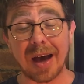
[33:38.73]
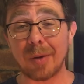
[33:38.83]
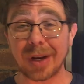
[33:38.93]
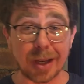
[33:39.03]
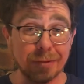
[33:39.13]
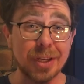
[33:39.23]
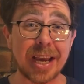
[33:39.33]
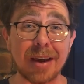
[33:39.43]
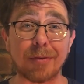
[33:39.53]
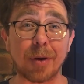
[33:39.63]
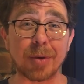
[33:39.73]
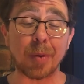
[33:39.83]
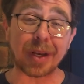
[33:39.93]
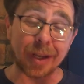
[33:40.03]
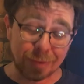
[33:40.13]
We'd love to hear from you.
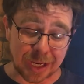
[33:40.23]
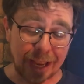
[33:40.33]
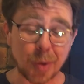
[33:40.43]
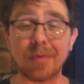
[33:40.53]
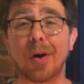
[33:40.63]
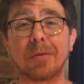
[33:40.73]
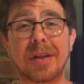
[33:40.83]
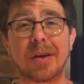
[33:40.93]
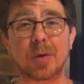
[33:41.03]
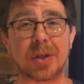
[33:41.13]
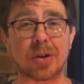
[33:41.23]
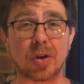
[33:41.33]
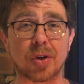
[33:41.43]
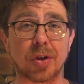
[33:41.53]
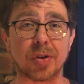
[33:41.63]
We'd love to get you involved in those
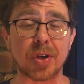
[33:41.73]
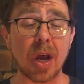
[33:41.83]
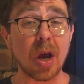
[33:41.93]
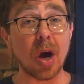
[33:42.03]
discussions.